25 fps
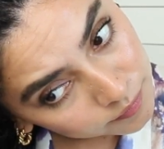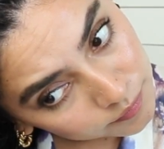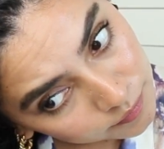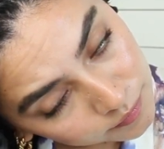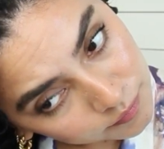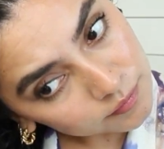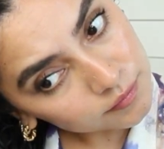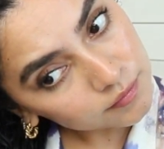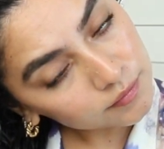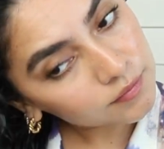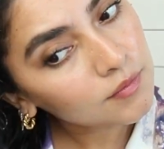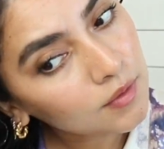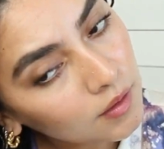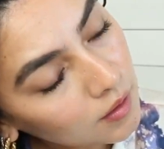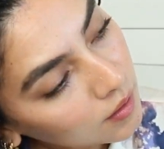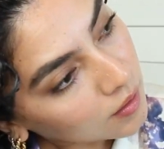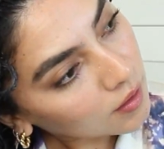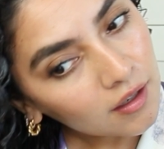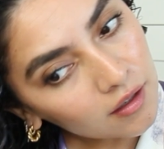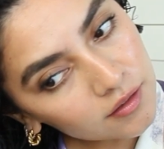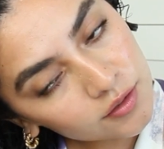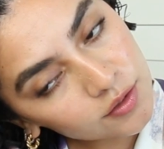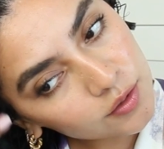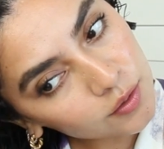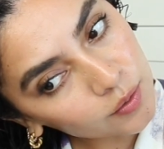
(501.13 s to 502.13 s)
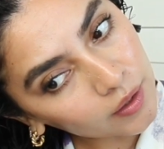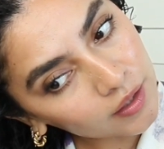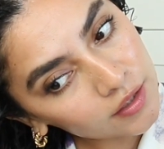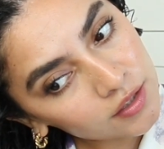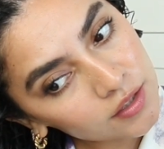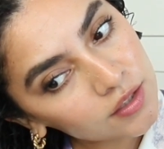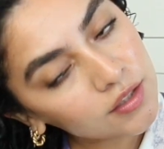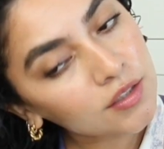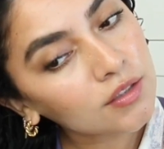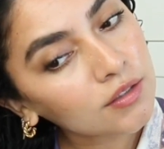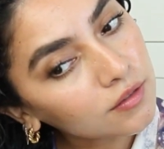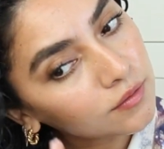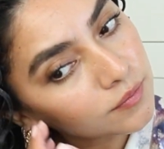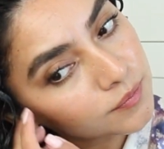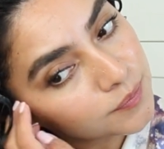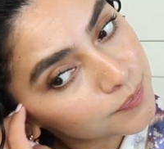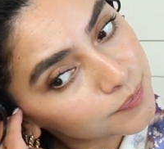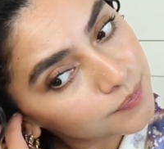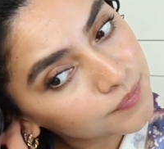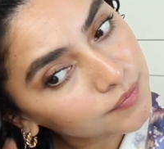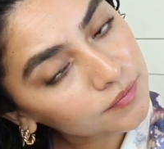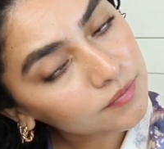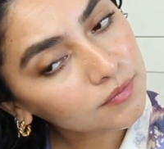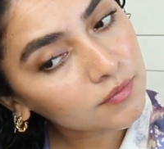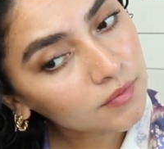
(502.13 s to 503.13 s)
lightly and then
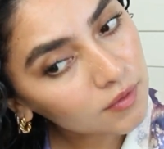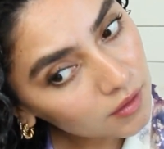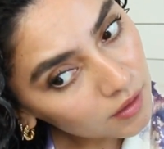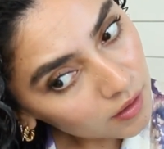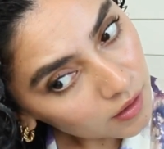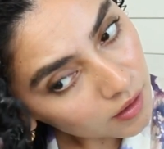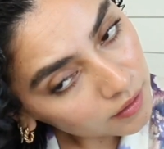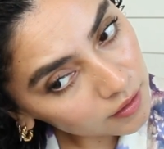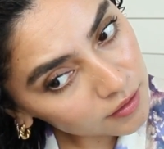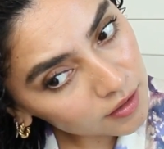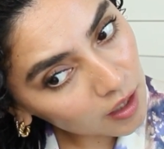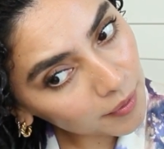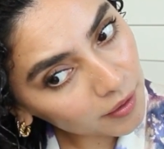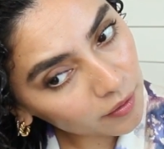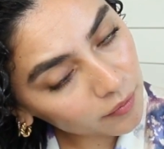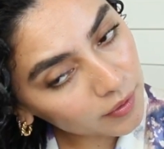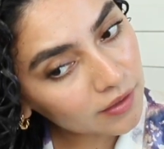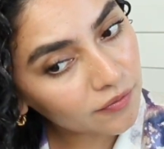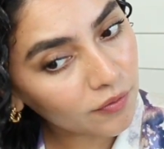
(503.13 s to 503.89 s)
I'll diffuse.